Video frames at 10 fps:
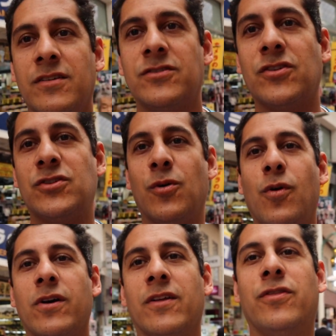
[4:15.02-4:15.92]
So still
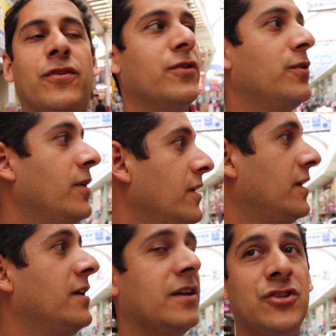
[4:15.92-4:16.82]
walking through
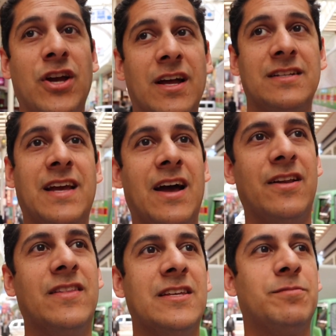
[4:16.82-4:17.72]
Chinatown,
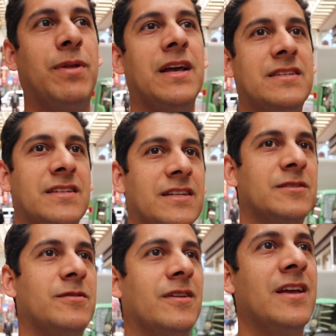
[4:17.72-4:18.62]
and this place is
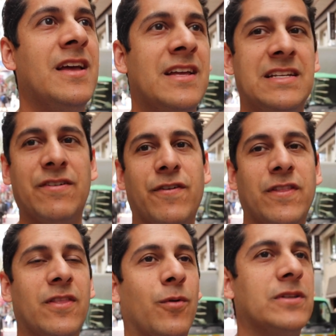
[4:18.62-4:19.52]
different
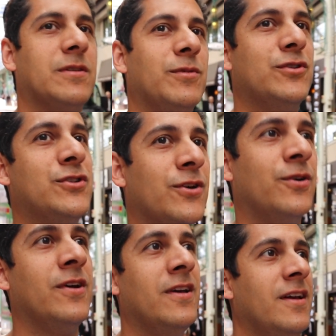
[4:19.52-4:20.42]
than the ones I'm used
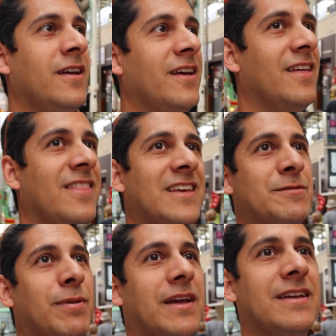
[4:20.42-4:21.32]
to.
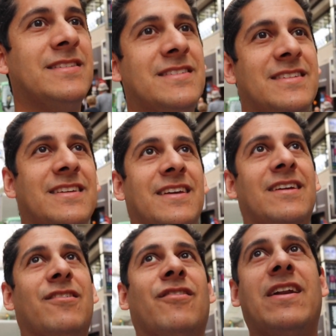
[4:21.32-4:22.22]
This place,
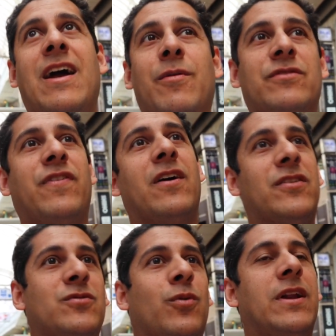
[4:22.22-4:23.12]
right now we found
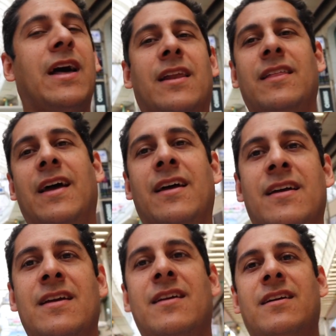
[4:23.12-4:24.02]
this one alley that
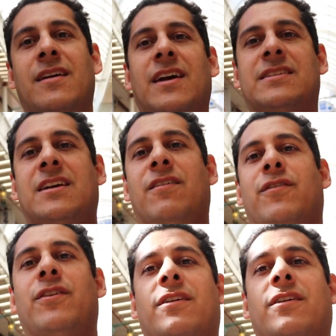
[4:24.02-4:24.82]
it's covered.